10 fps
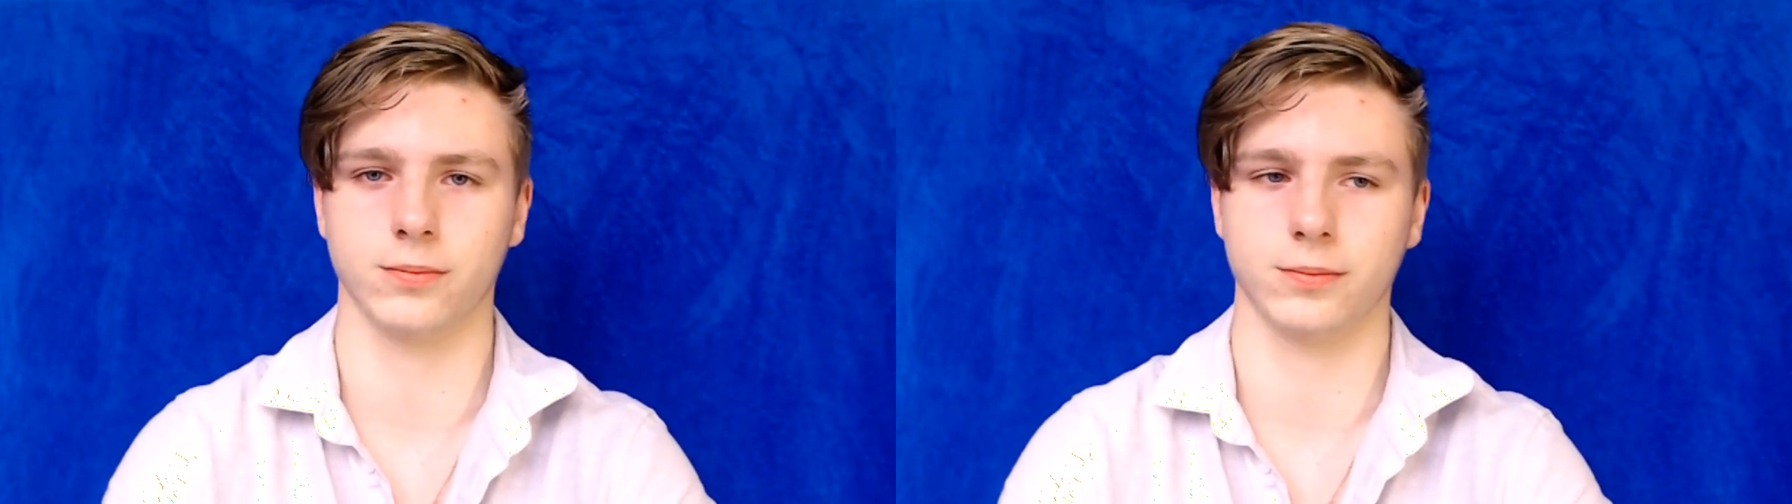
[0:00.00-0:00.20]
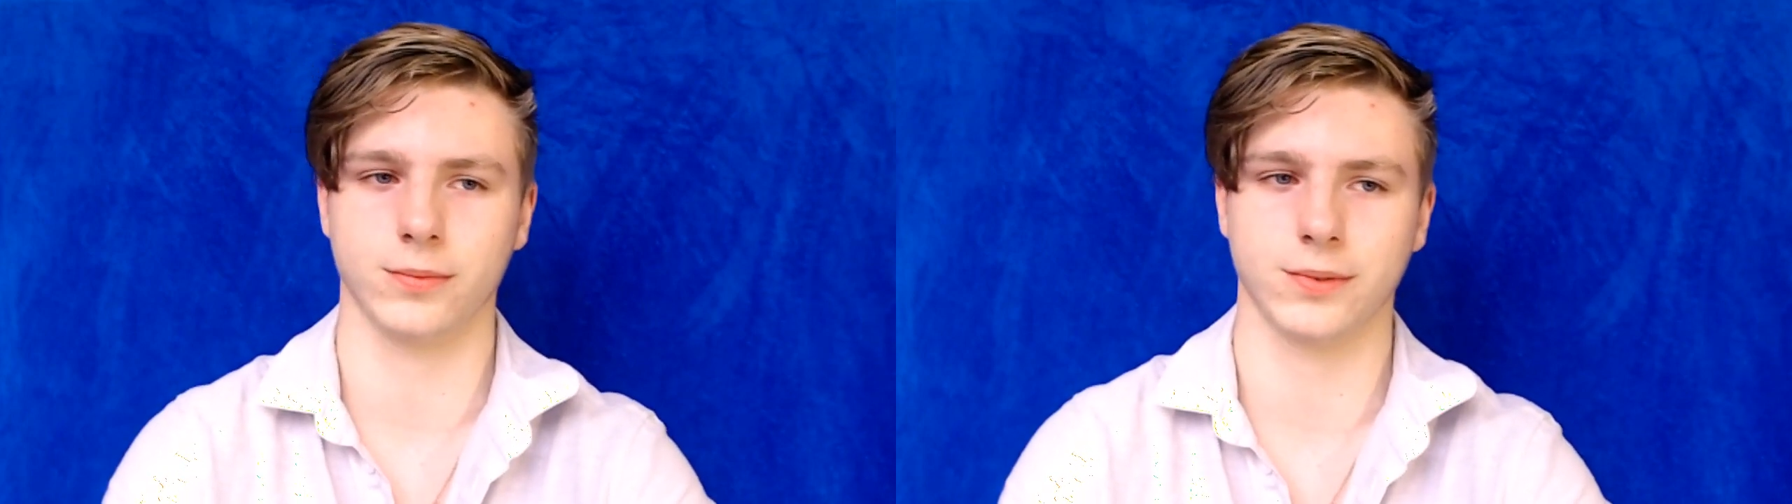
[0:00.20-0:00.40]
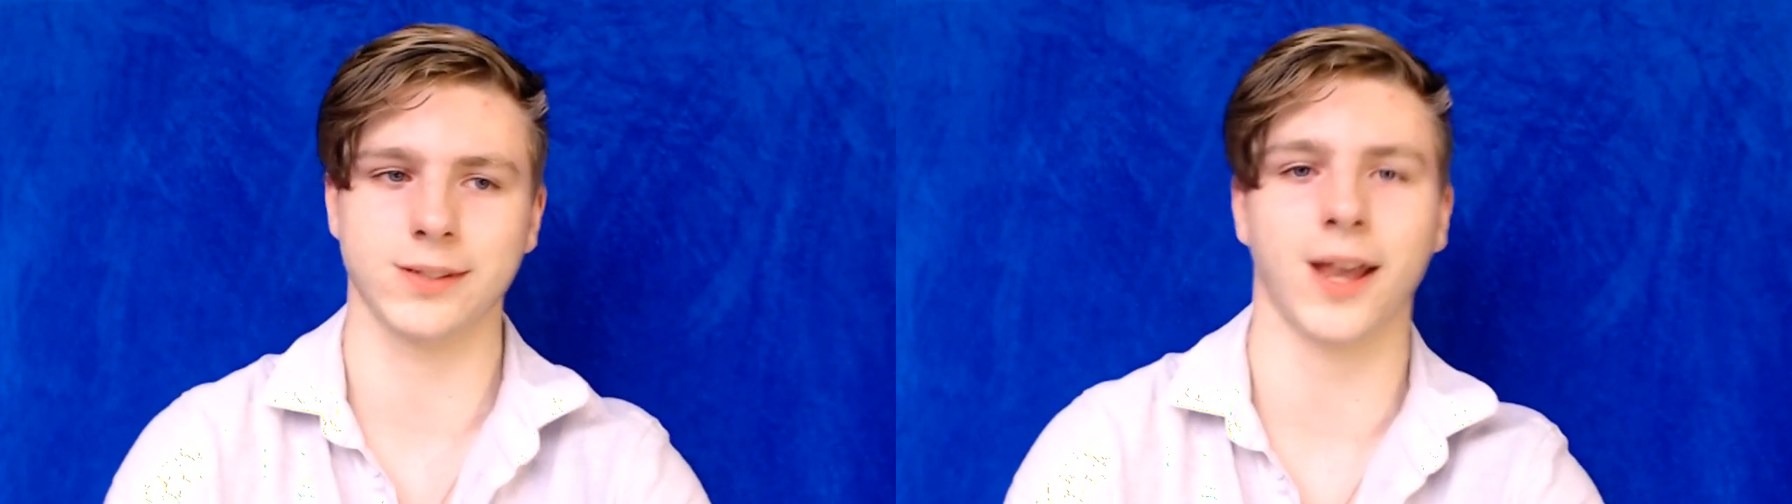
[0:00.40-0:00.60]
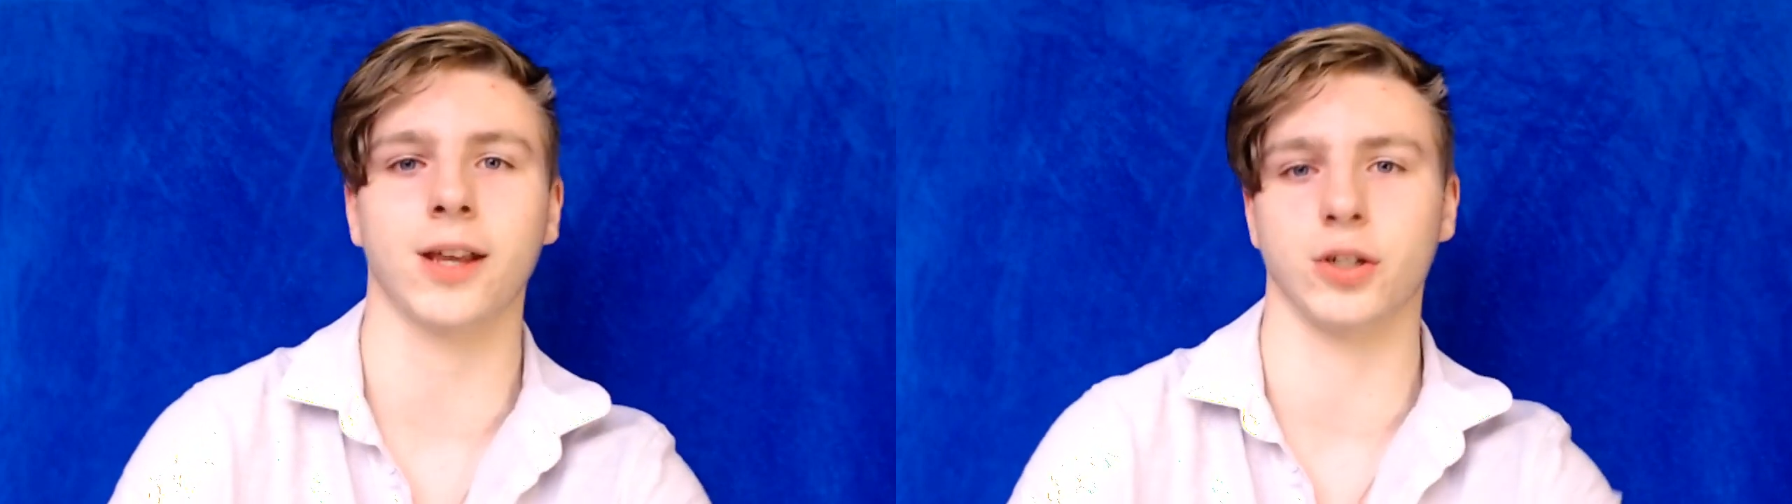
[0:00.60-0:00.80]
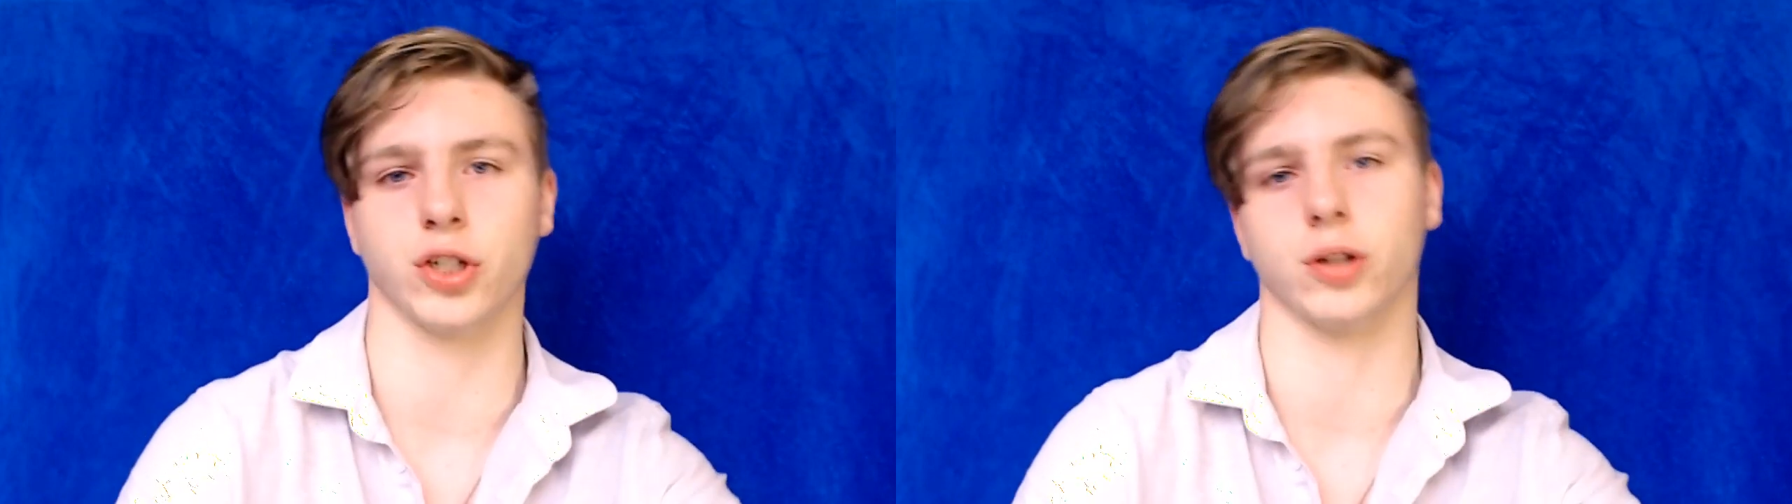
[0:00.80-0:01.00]
second
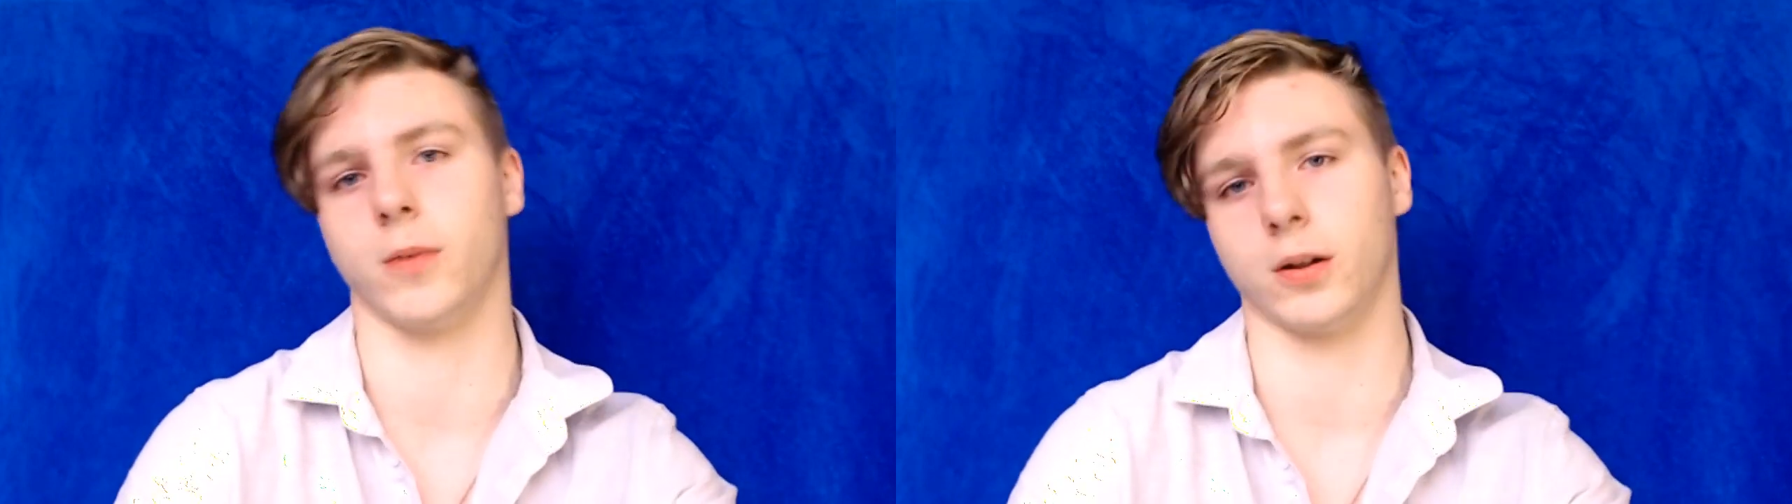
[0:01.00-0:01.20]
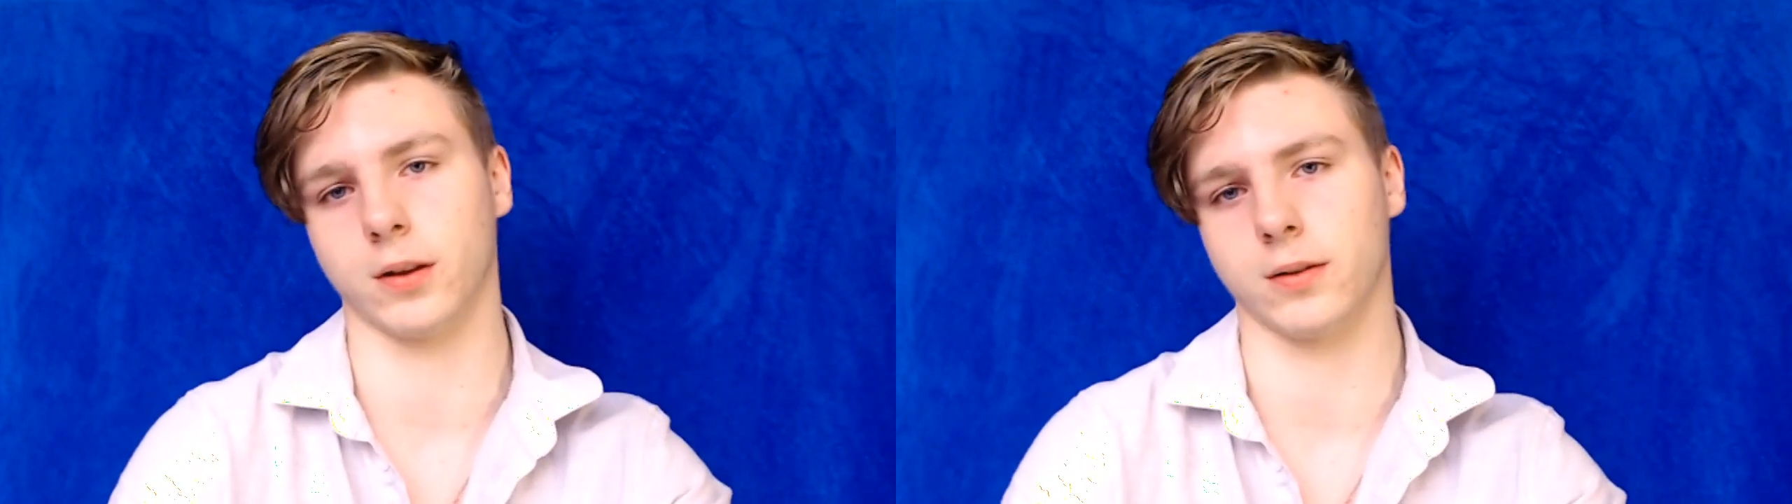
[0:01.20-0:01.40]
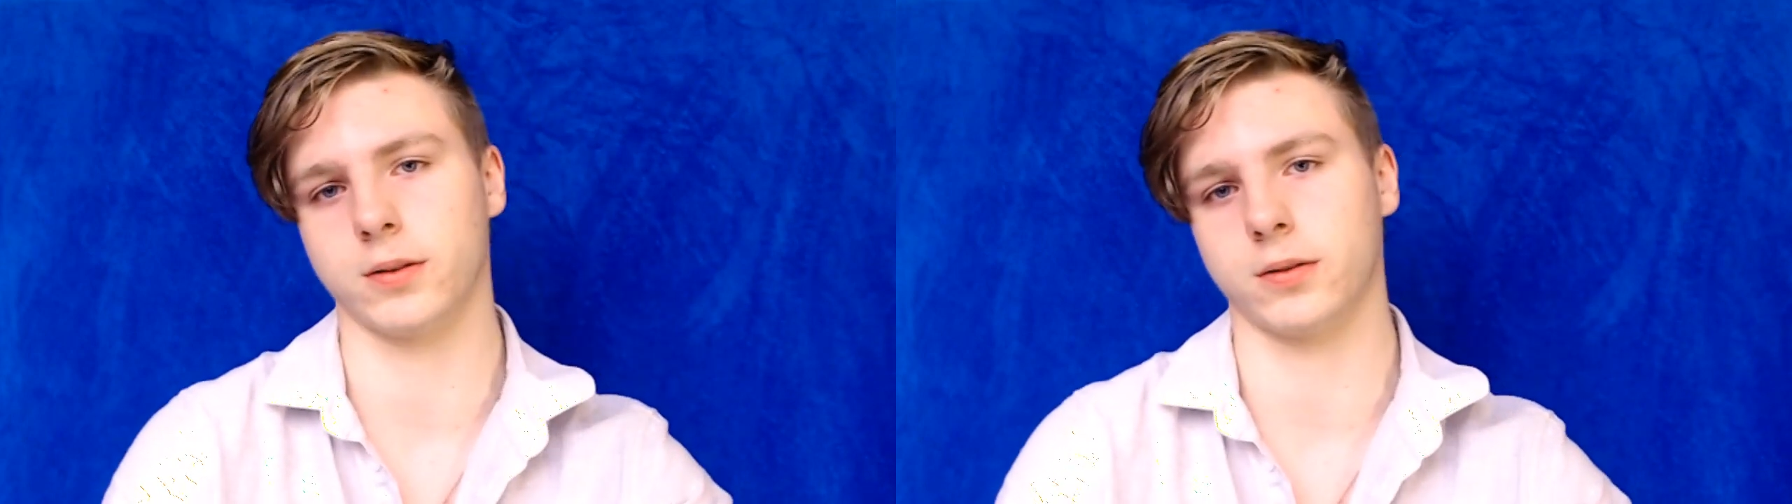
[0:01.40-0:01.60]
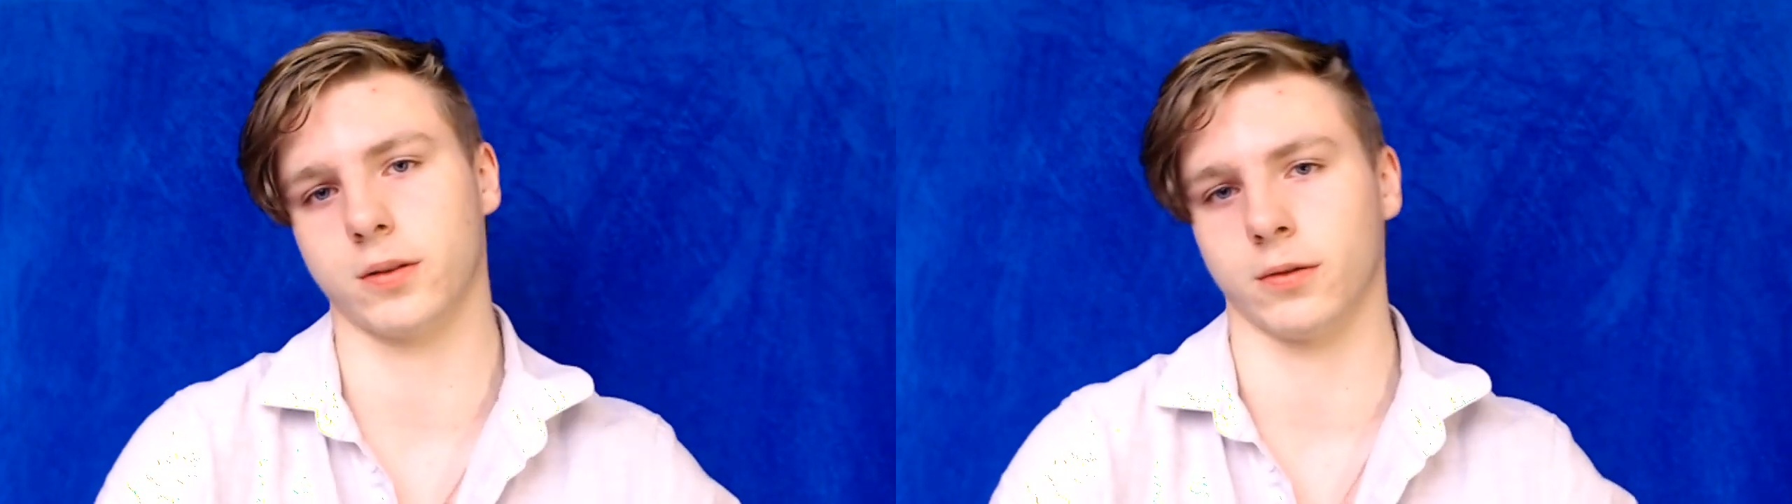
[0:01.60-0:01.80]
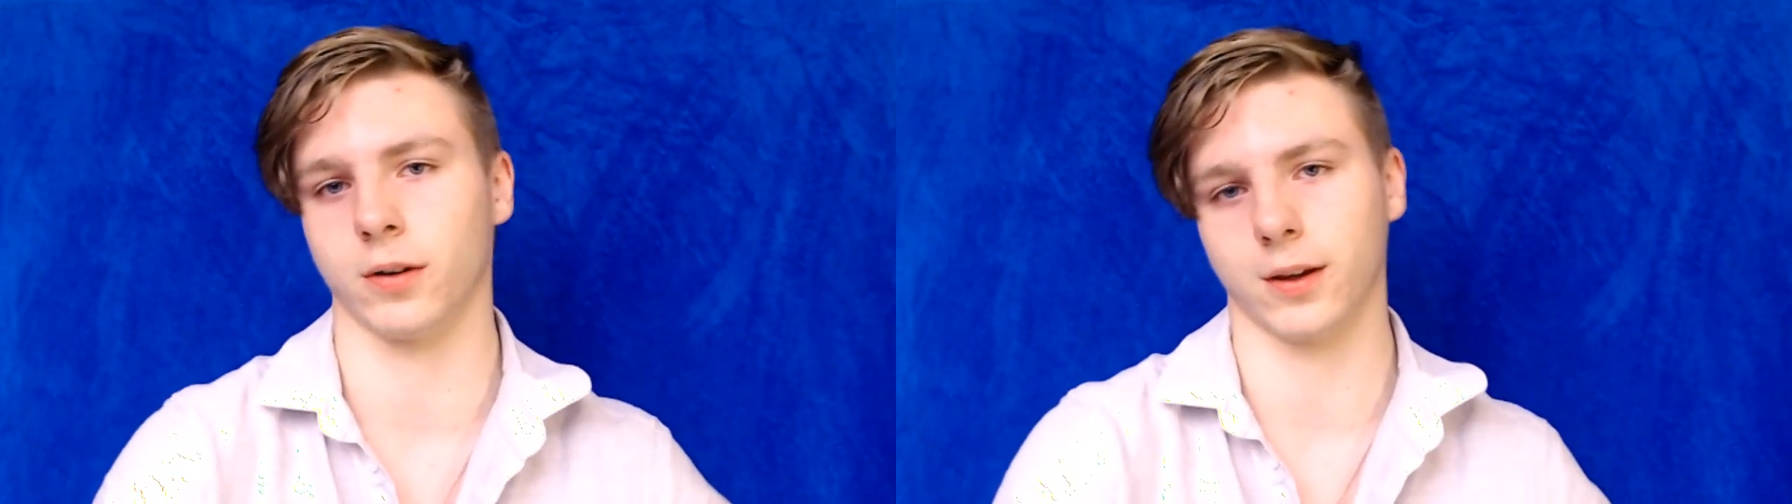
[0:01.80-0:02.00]
year models, so
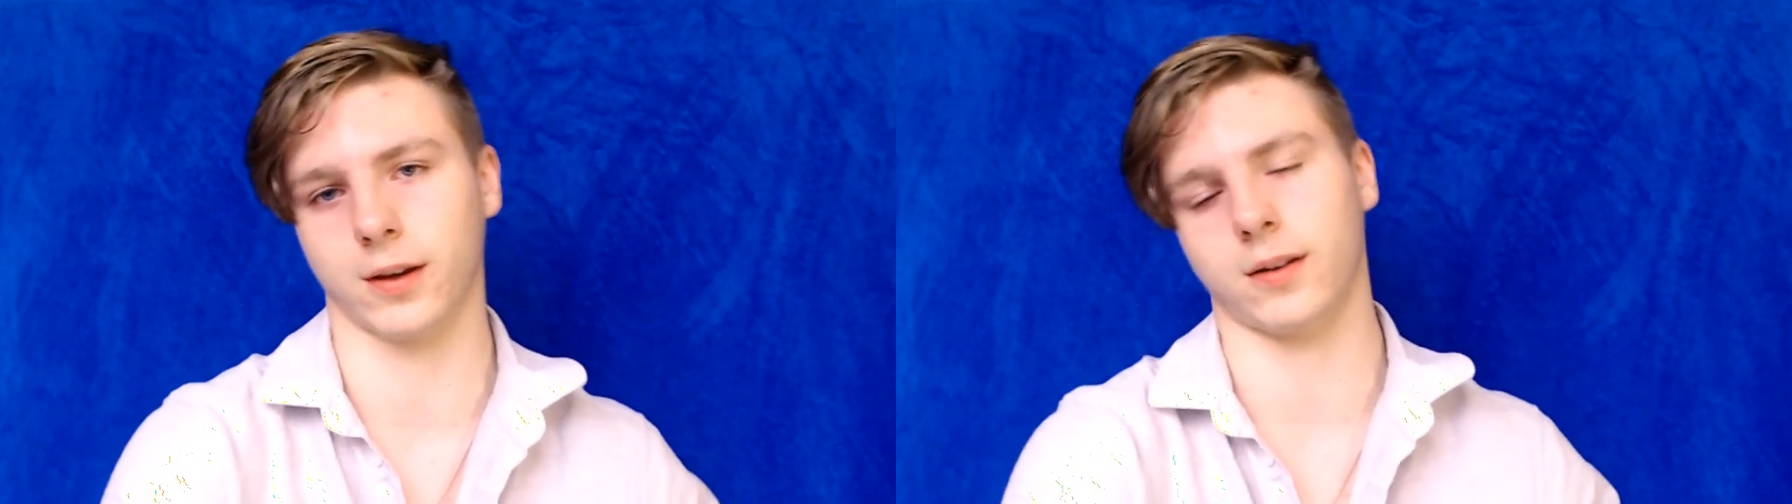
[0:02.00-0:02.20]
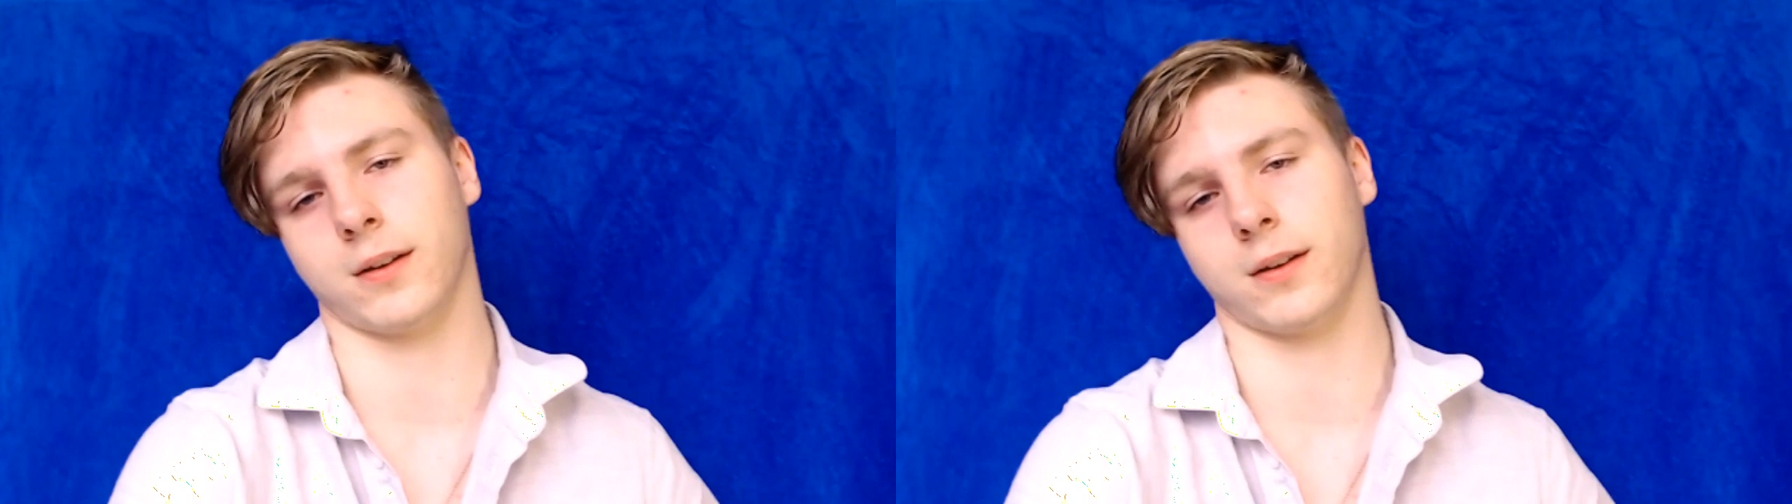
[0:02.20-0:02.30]
like